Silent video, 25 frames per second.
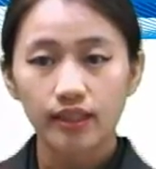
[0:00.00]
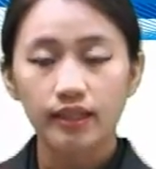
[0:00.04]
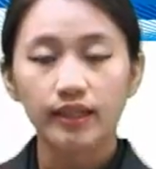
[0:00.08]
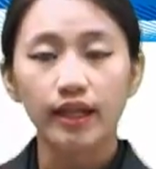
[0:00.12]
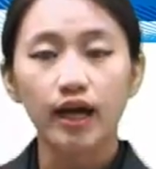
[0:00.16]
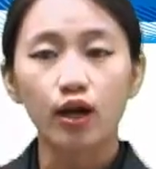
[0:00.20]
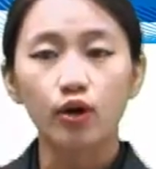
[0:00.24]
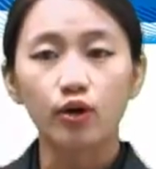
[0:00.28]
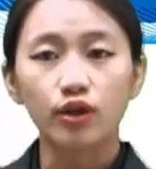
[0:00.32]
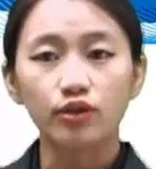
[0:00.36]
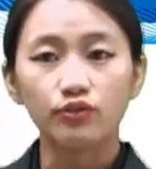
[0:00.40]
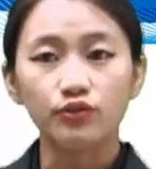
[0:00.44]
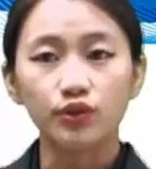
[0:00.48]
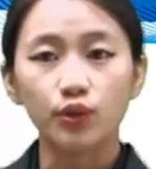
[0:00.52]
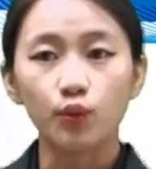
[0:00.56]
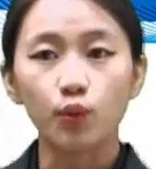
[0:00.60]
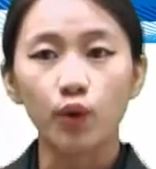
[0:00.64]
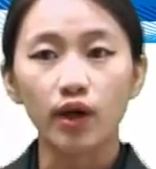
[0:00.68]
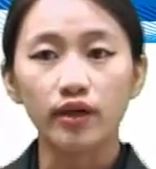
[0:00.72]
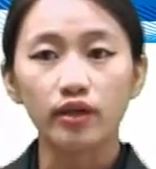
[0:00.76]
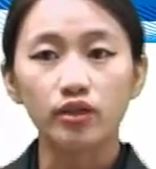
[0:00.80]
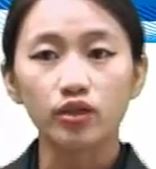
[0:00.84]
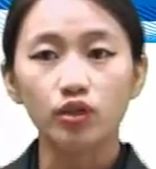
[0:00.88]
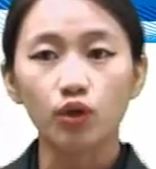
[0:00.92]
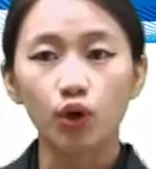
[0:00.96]
Now, if you
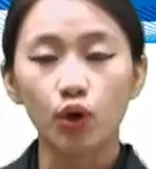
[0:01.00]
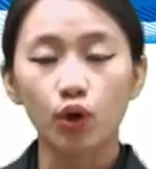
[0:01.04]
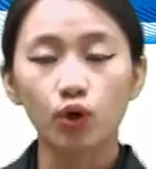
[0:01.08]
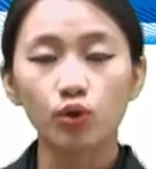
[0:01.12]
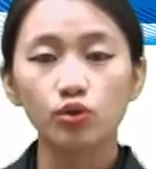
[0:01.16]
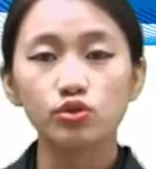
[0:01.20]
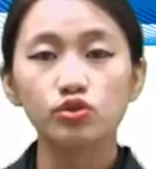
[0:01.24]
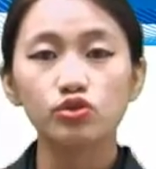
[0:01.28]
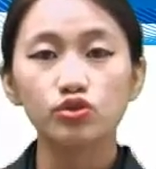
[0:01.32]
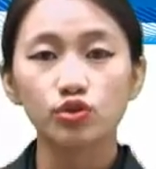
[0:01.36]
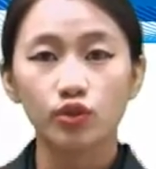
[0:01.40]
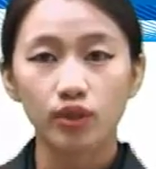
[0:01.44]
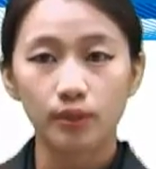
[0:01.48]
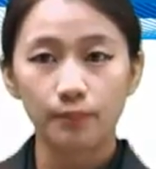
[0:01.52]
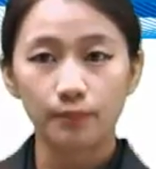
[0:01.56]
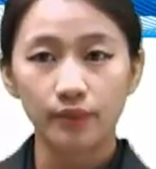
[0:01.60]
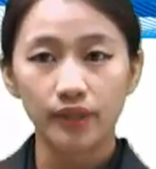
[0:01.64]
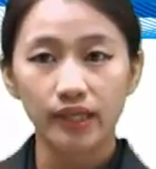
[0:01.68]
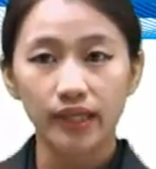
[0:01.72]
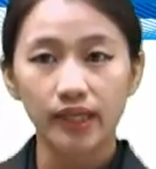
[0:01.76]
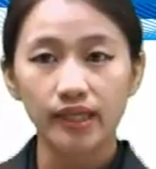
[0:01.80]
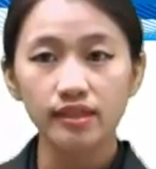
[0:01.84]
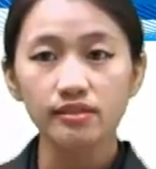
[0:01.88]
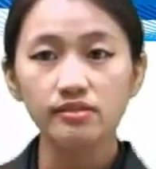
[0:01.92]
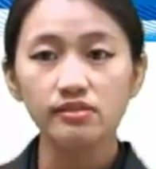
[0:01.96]
want to go to a
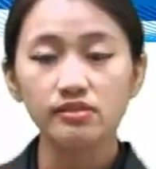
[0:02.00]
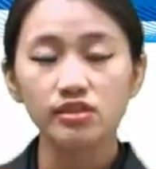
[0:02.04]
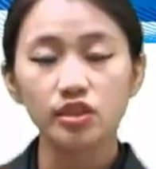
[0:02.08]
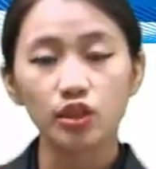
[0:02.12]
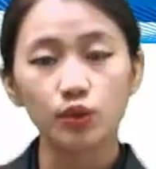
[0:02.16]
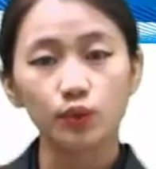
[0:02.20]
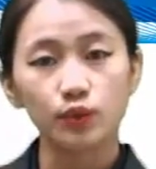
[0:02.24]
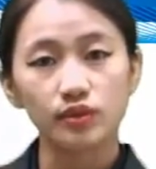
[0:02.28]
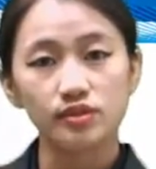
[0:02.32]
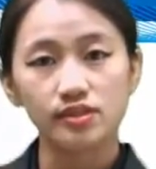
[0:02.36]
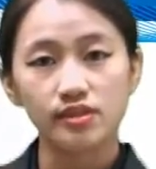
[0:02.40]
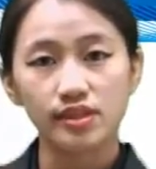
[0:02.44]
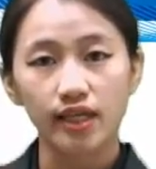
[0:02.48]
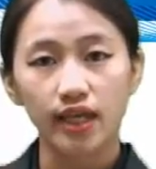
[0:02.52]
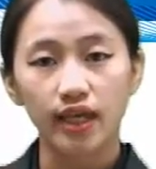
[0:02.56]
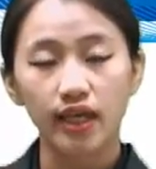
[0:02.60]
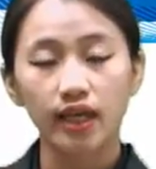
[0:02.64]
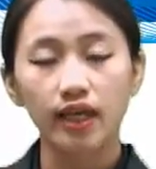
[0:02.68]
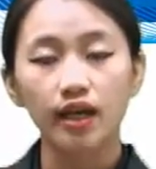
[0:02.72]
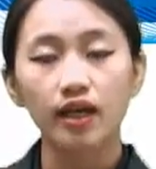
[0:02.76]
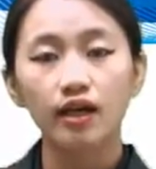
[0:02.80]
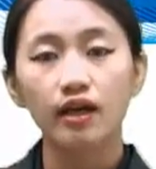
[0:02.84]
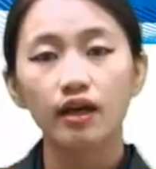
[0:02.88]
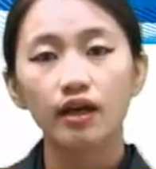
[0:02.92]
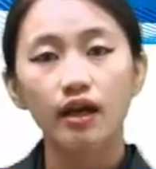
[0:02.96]
place, you would
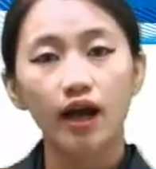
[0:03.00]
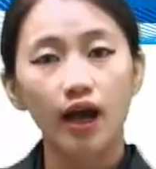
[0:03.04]
say,